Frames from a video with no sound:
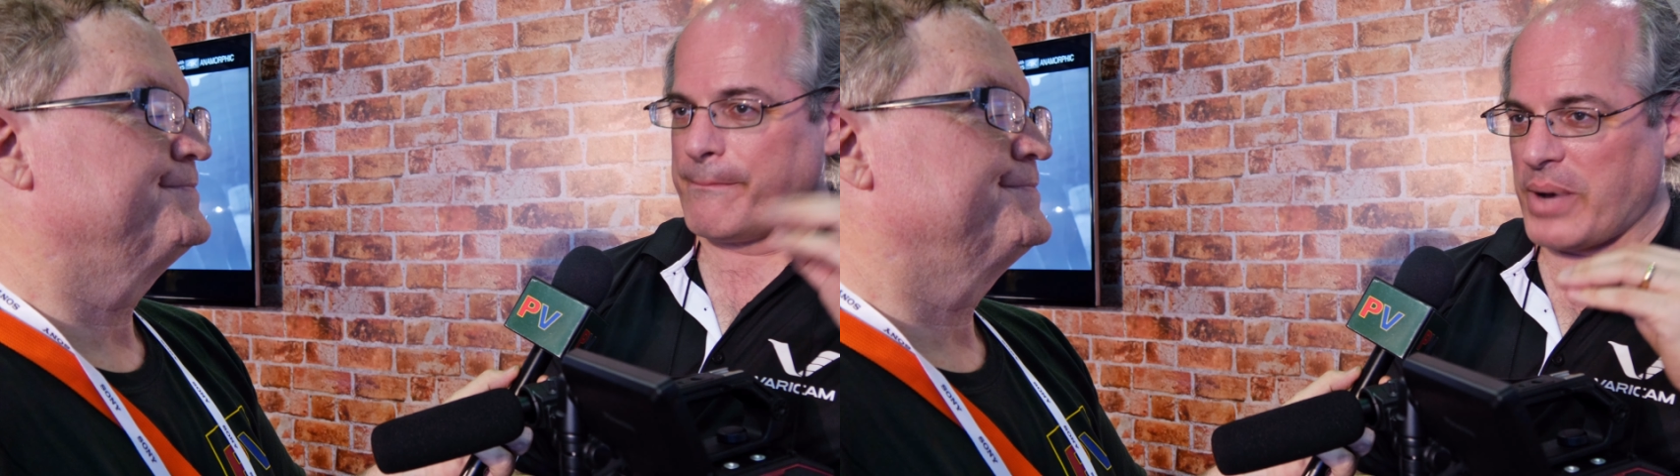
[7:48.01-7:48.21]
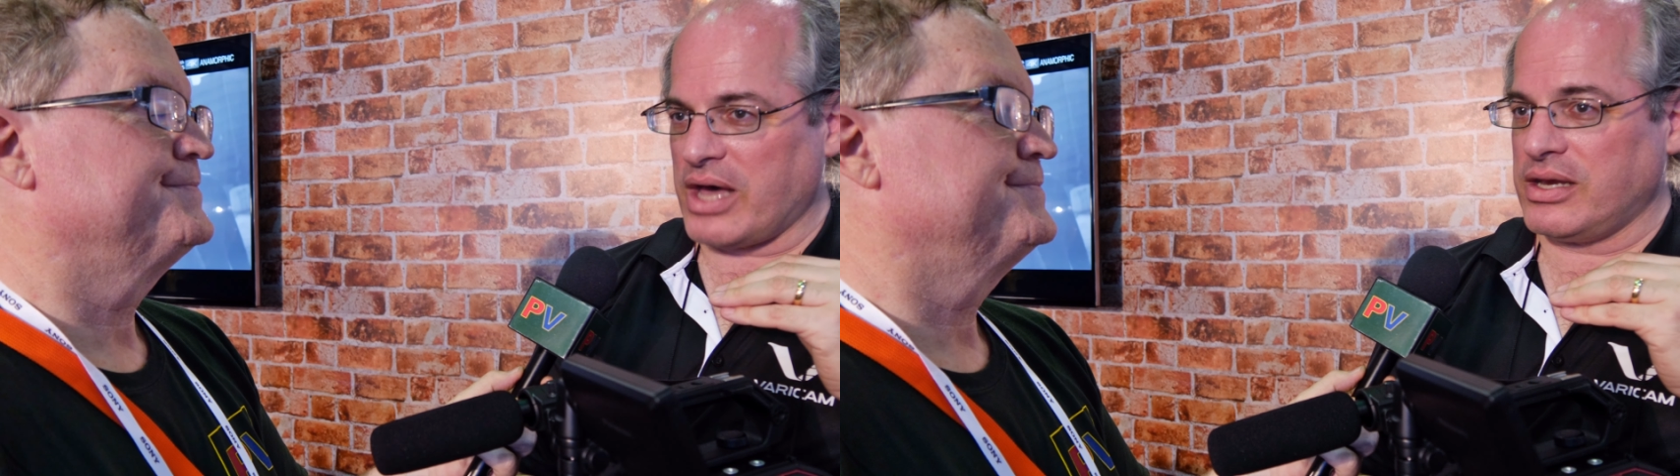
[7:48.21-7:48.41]

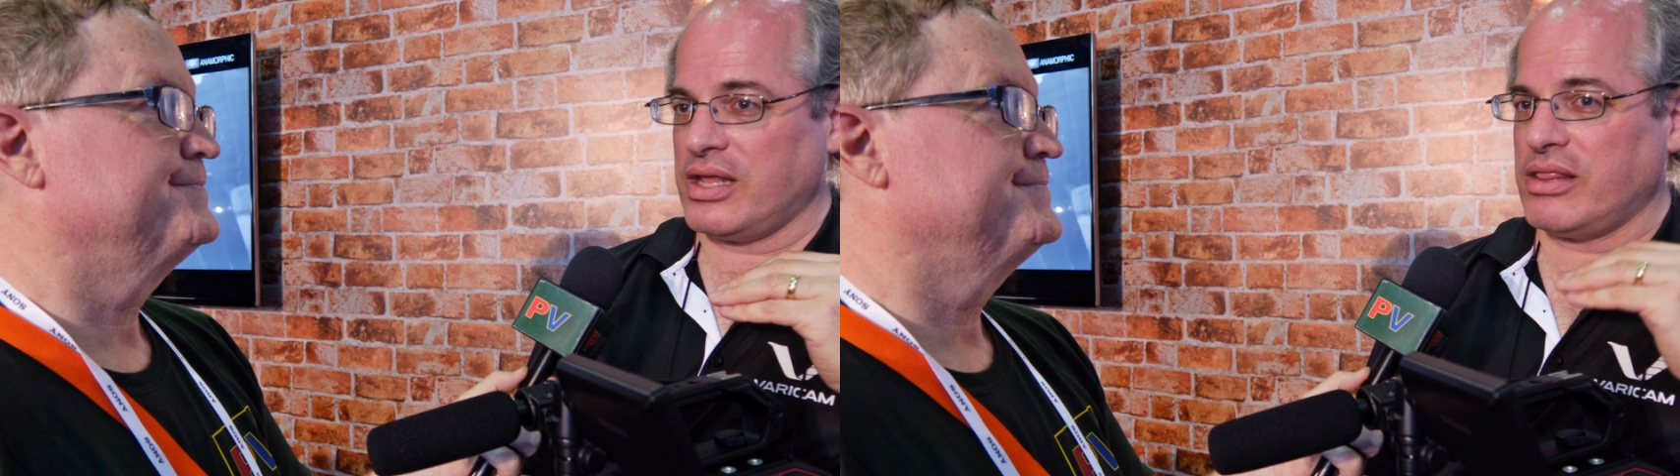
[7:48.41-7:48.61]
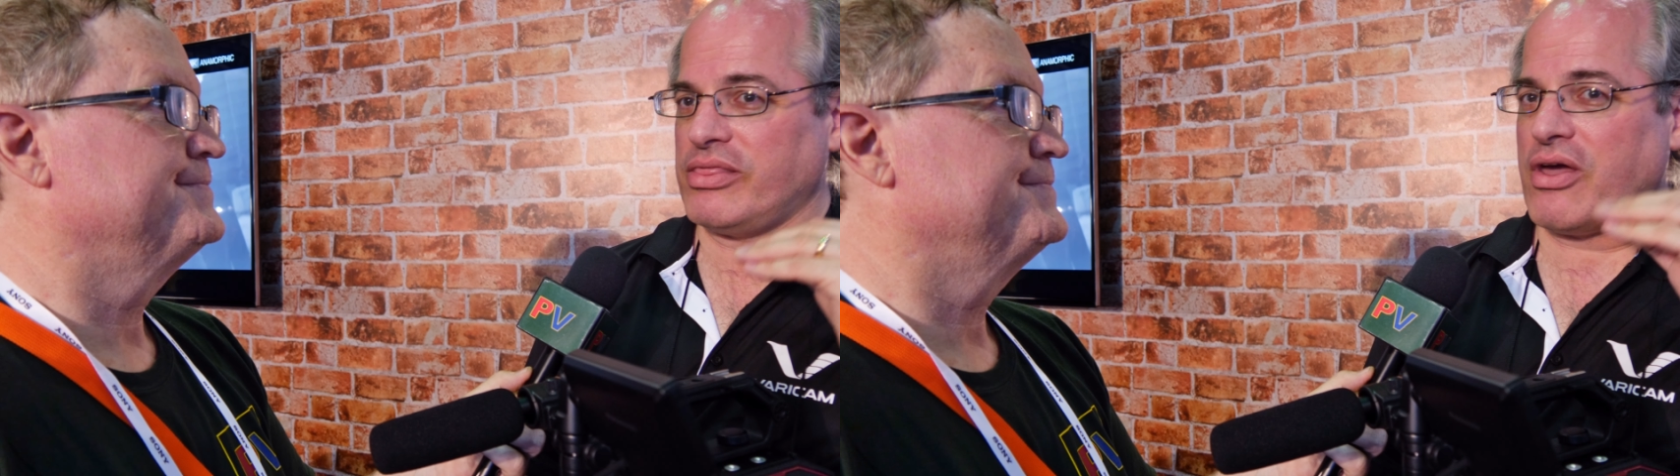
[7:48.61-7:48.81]
But
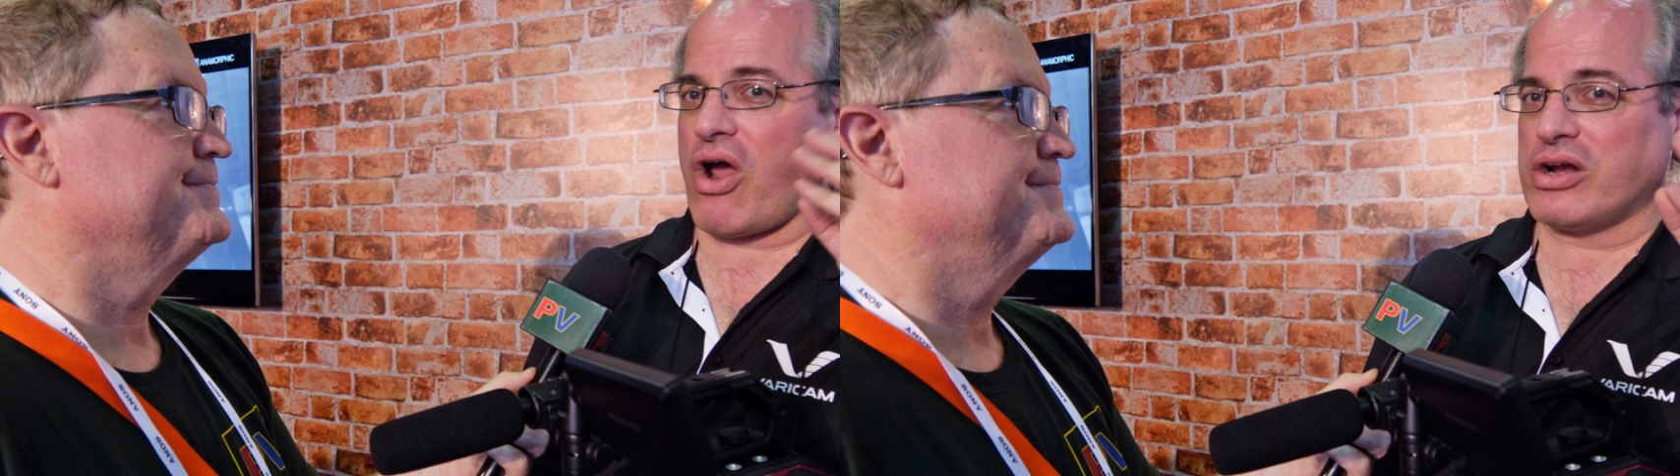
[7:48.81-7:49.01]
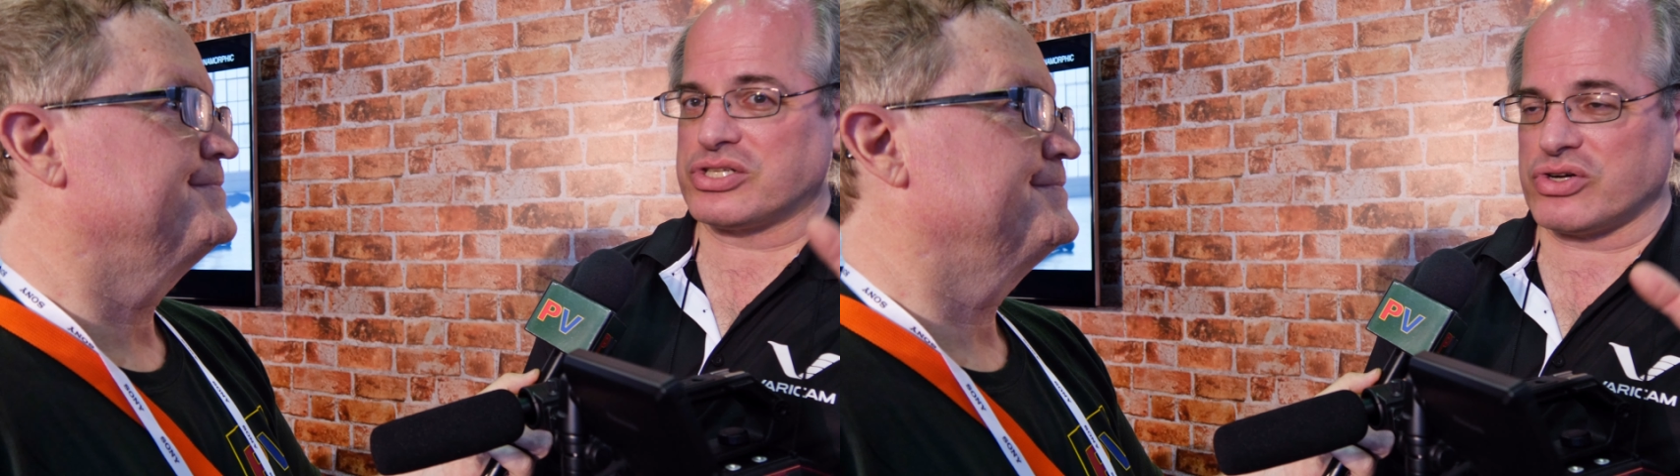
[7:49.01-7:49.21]
there
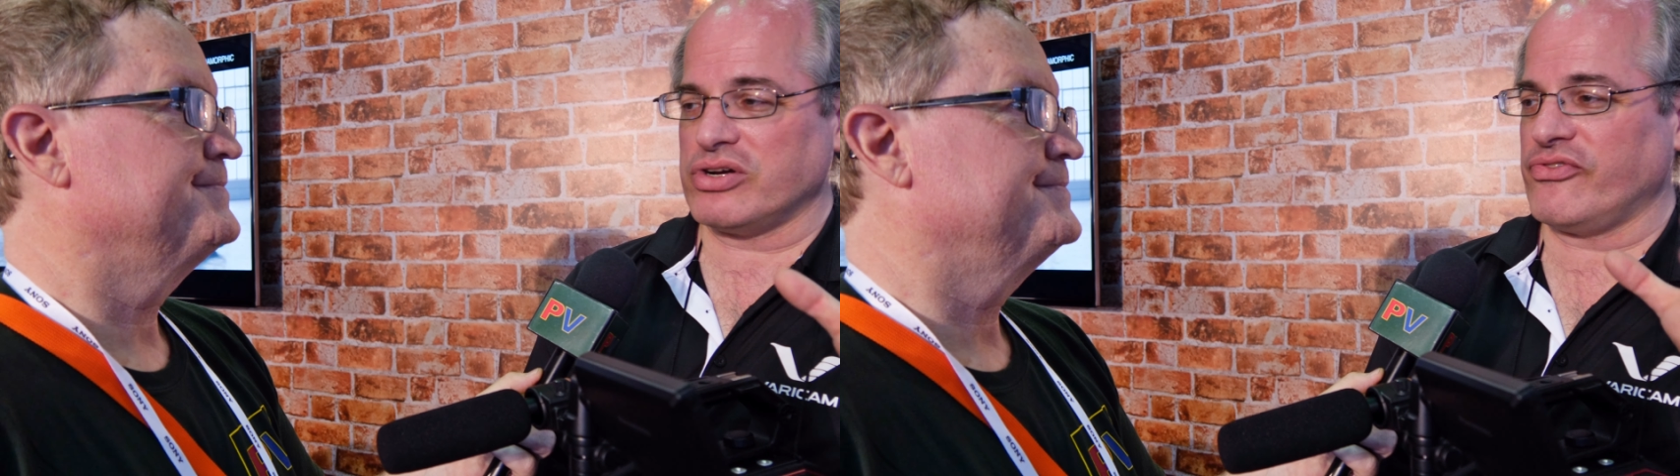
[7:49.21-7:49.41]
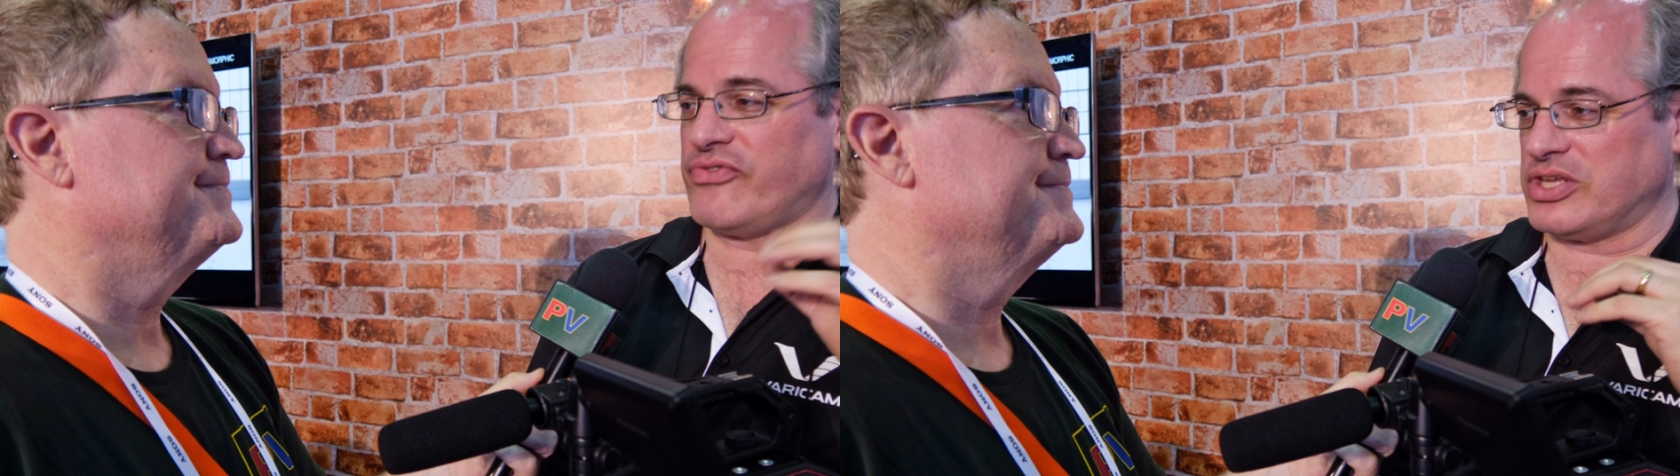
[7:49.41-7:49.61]
are
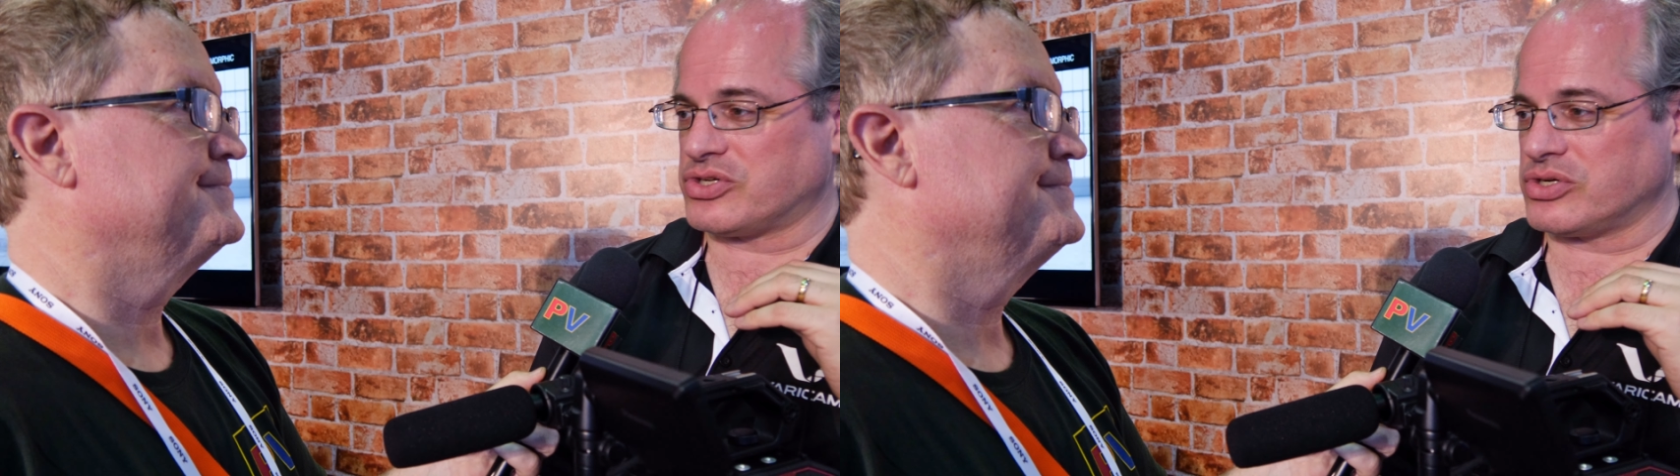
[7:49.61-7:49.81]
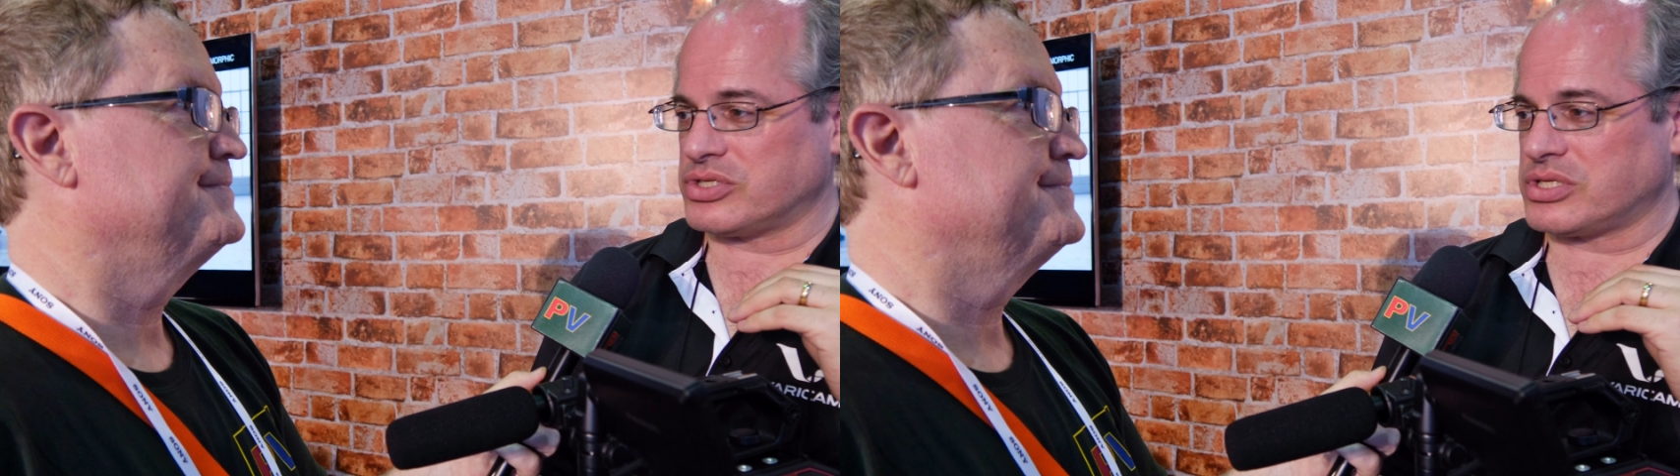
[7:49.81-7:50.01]
certain
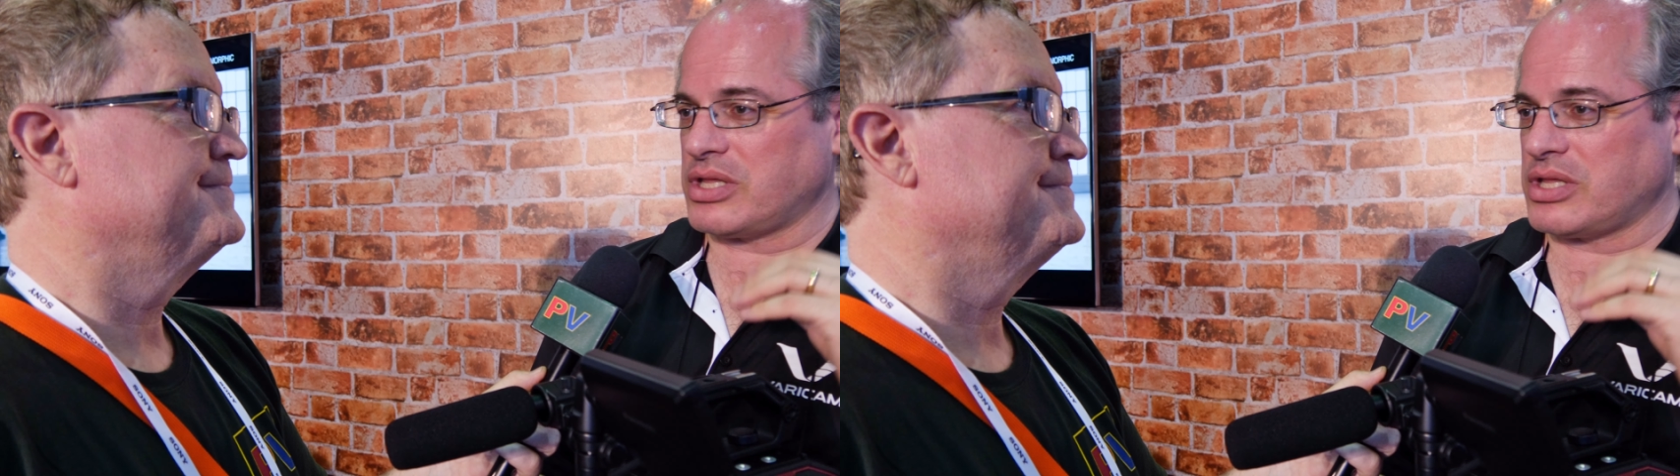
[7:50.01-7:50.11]
features